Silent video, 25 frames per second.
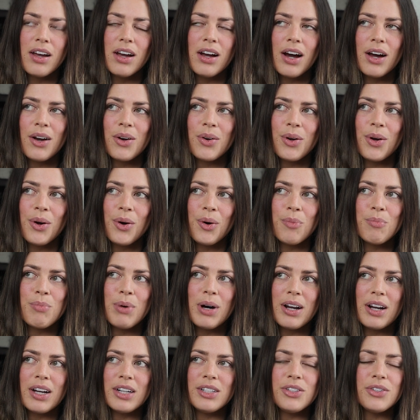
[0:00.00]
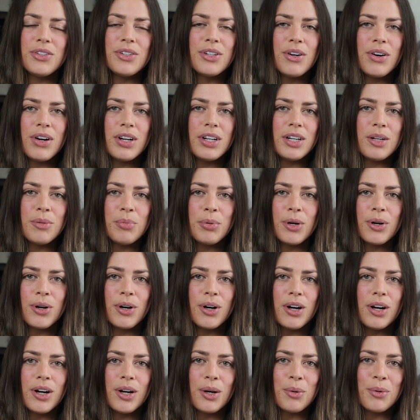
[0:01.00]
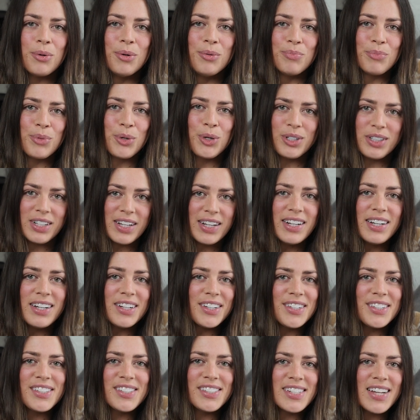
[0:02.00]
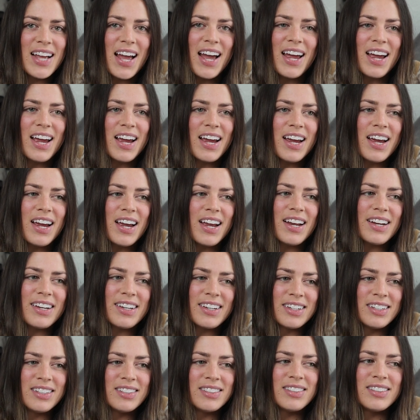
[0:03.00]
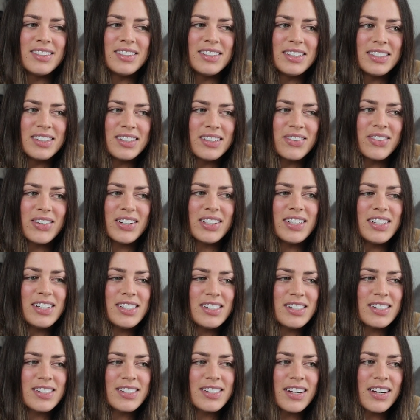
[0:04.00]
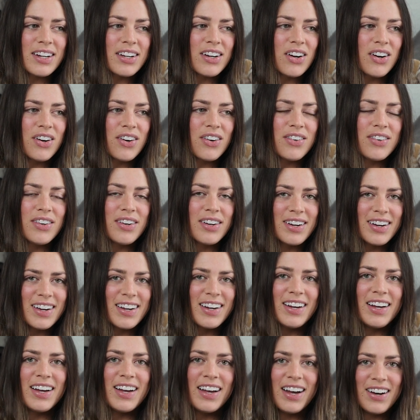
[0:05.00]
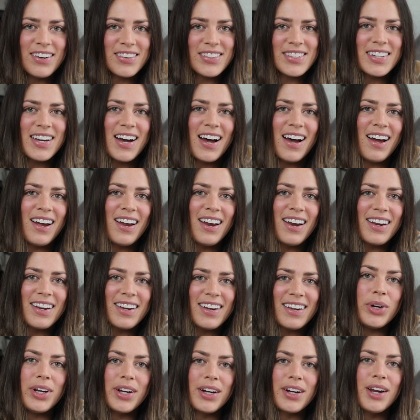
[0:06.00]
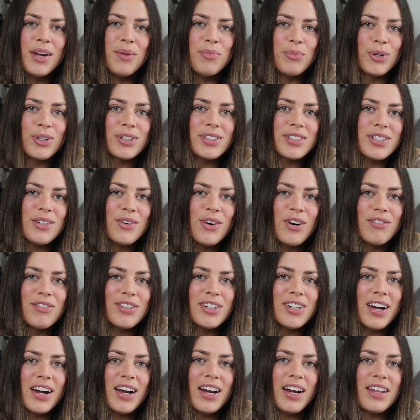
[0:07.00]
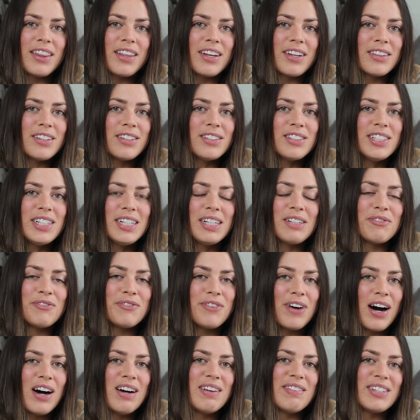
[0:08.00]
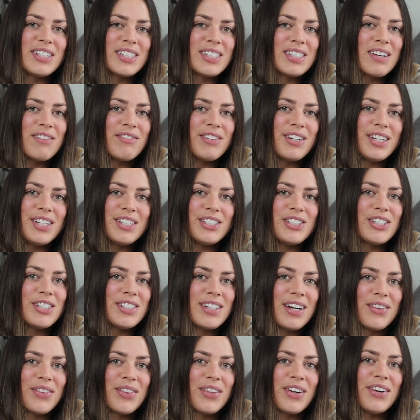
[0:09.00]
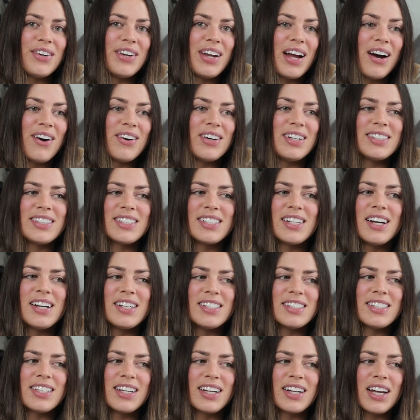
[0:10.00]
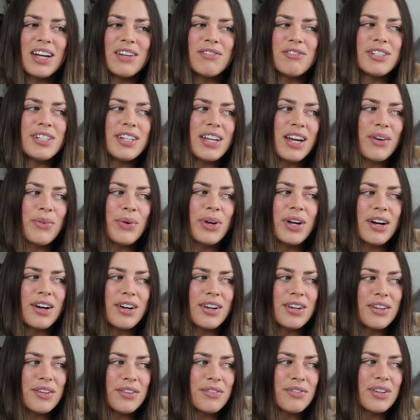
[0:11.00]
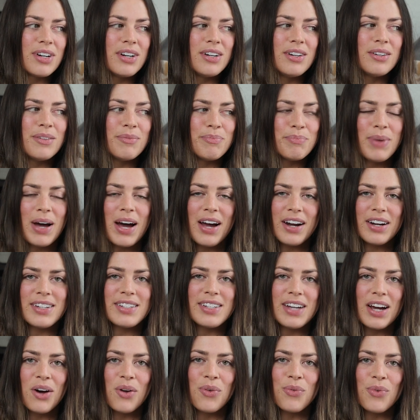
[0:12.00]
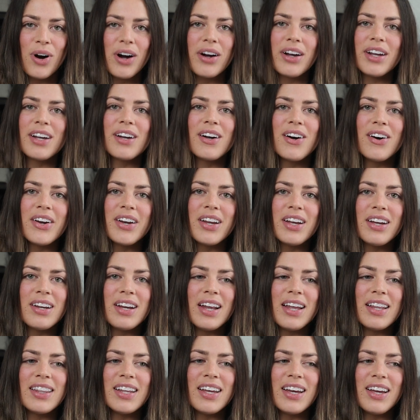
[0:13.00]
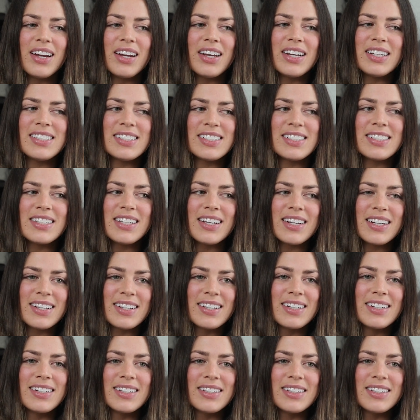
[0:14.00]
I don't know, but I do know I need to put on more layers, and we're at least just gonna go outside. We did get more snow overnight. I think there's like 5 or 7 inches out there now. It's nice, like every day we kind of pat it down walking on it, and then it just like